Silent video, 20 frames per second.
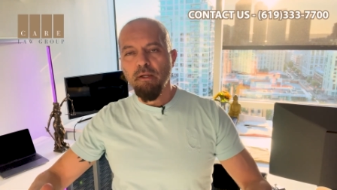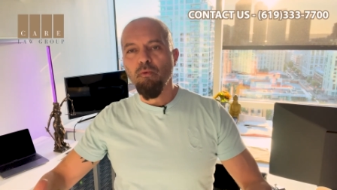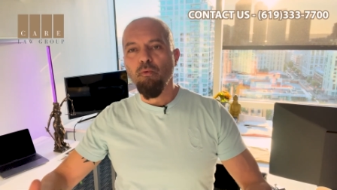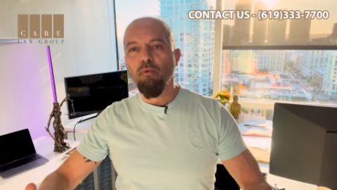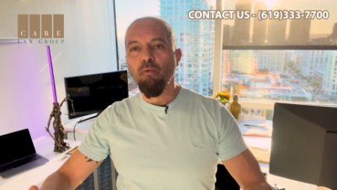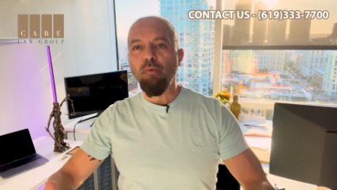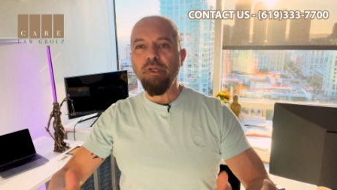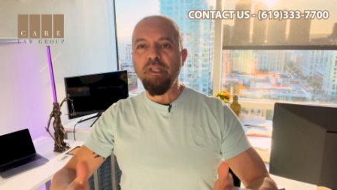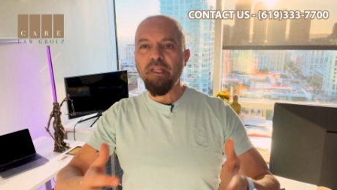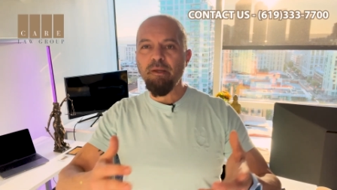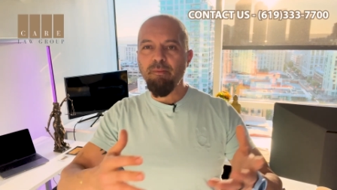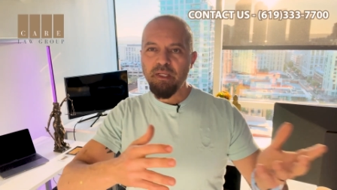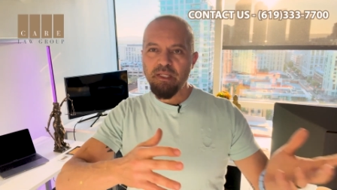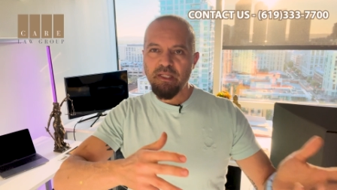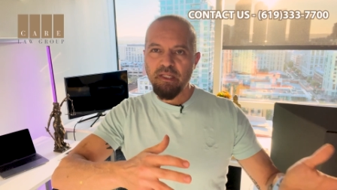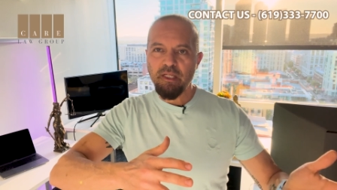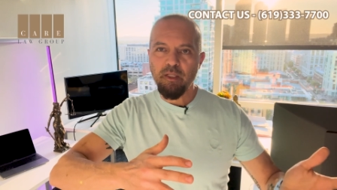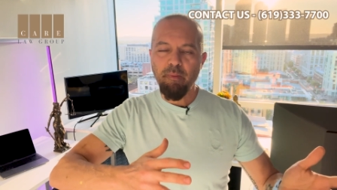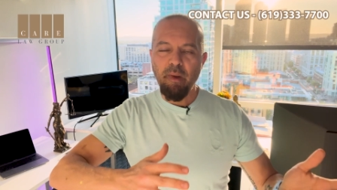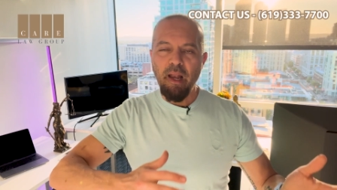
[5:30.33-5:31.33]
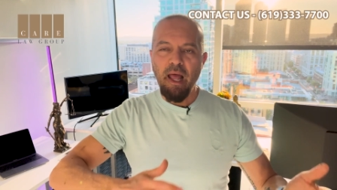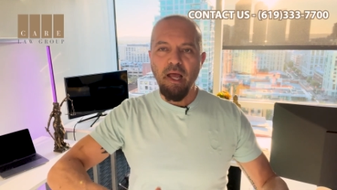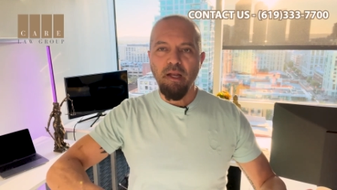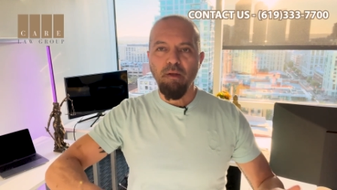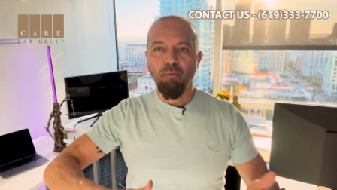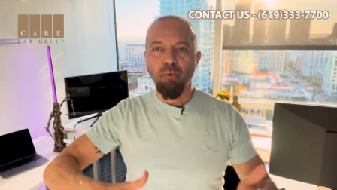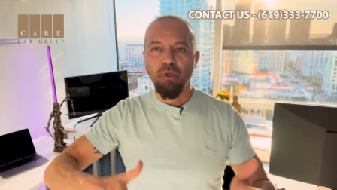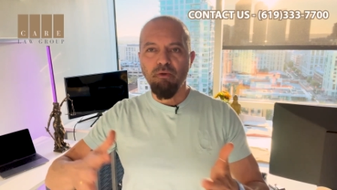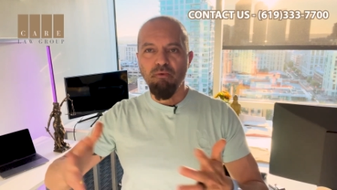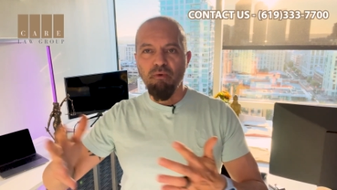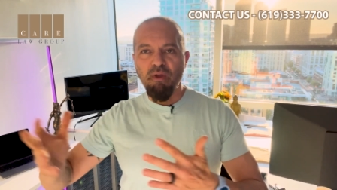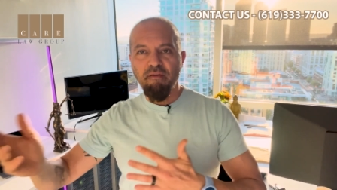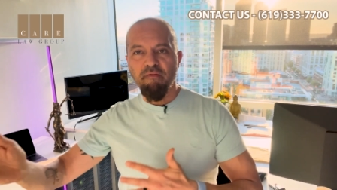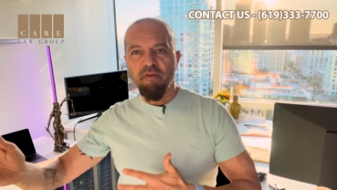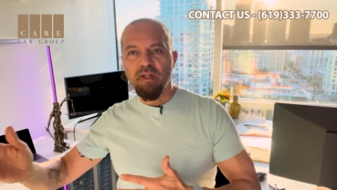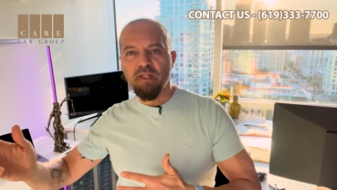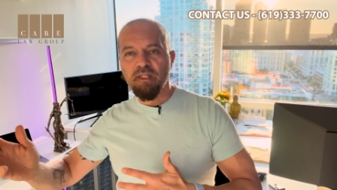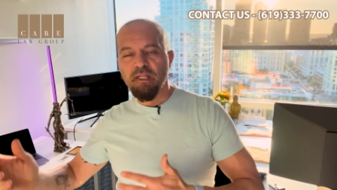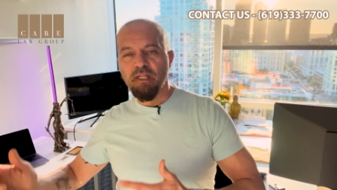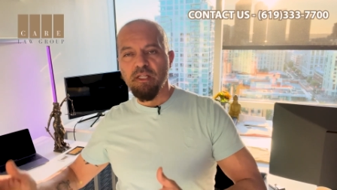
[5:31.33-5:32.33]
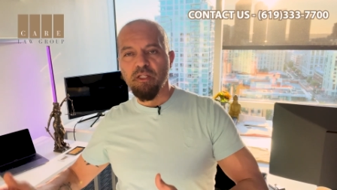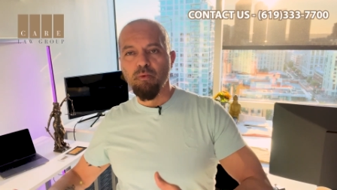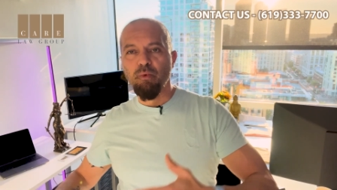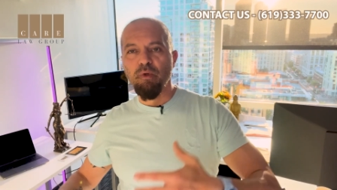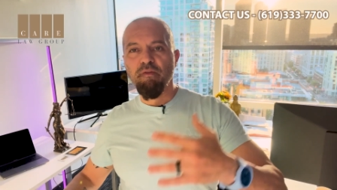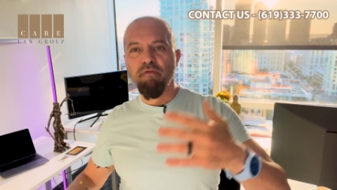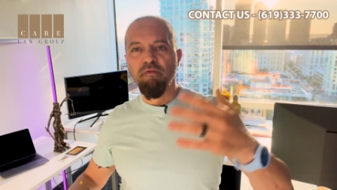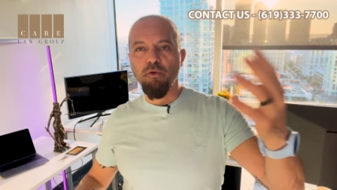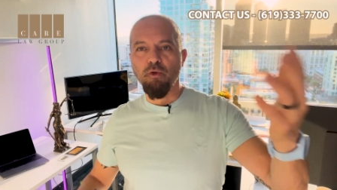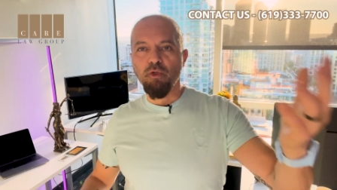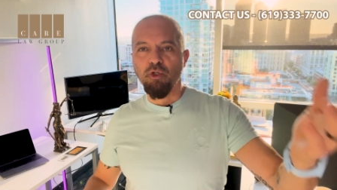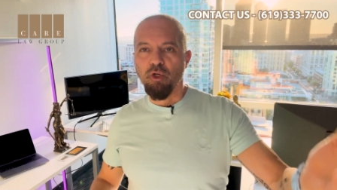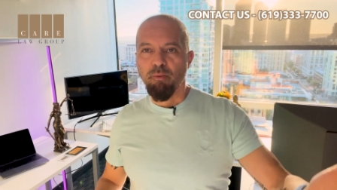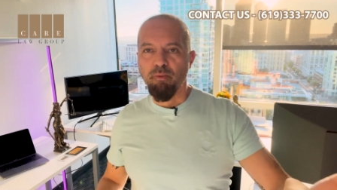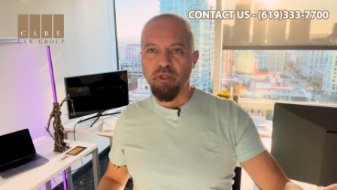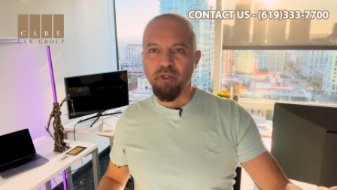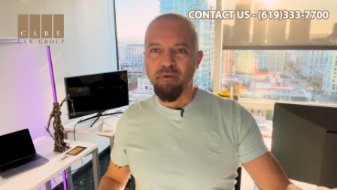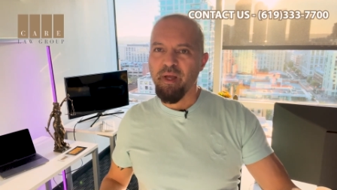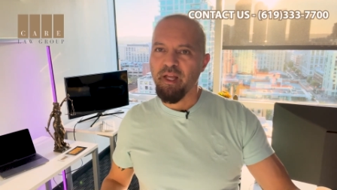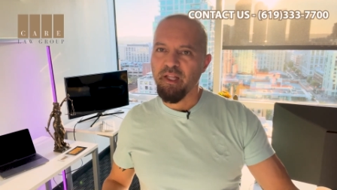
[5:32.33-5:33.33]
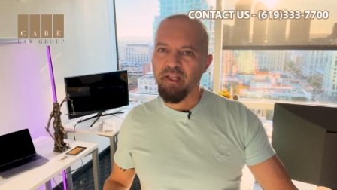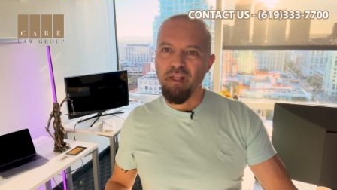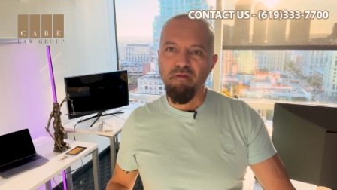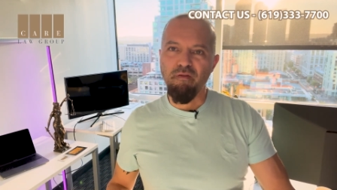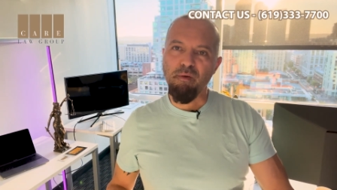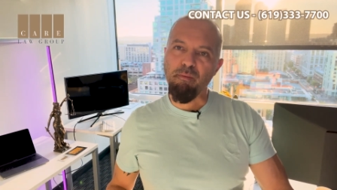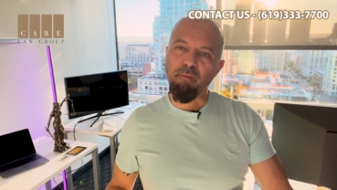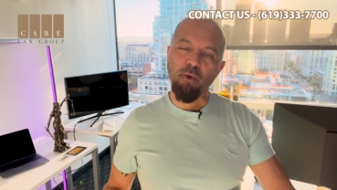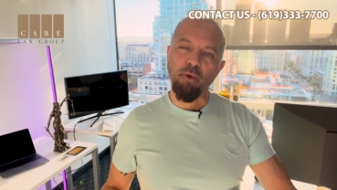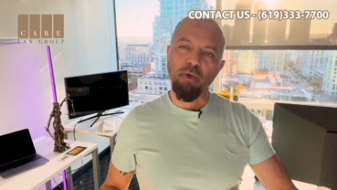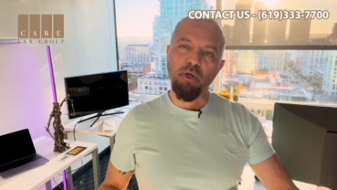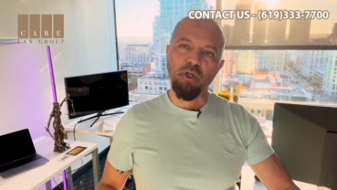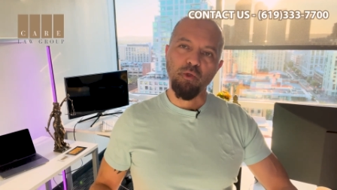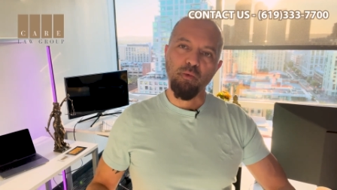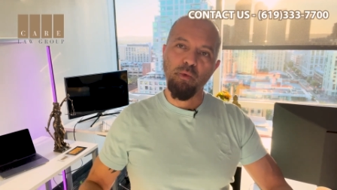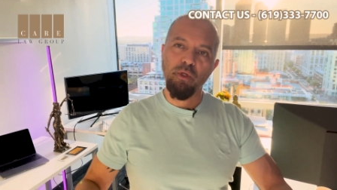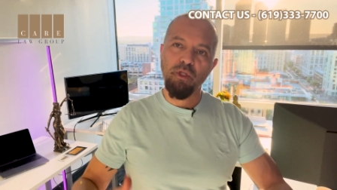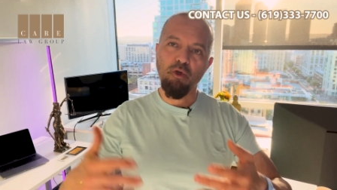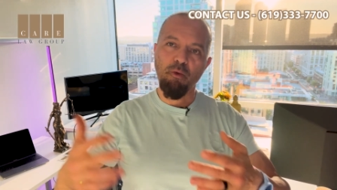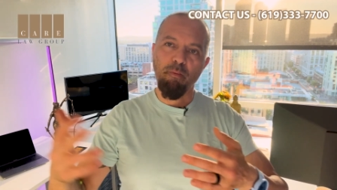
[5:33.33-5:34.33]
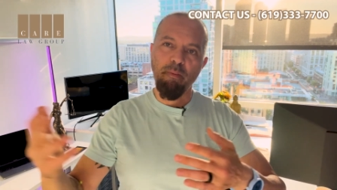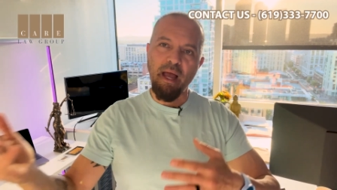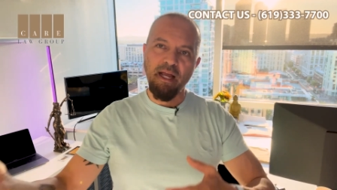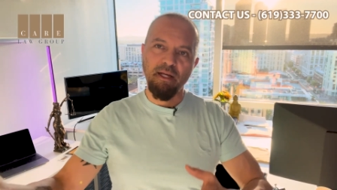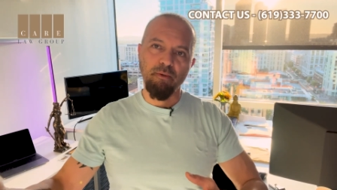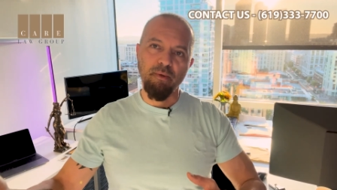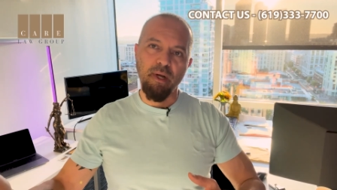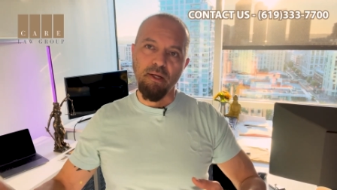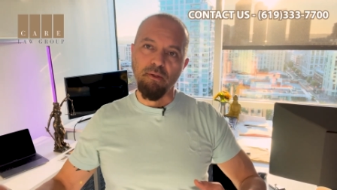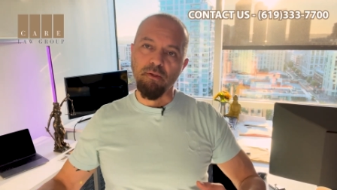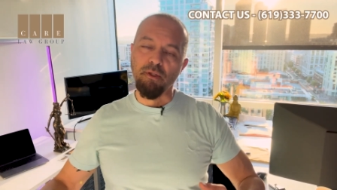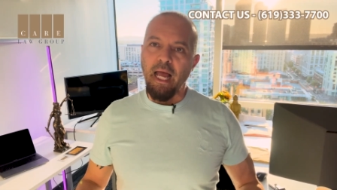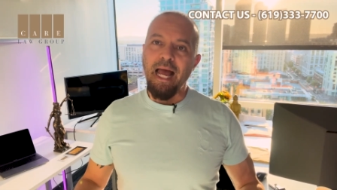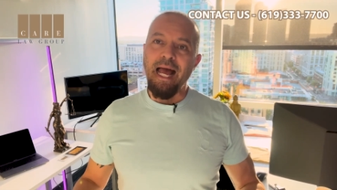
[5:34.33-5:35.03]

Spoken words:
with a business plan, with references, with future prospective employers, with your background.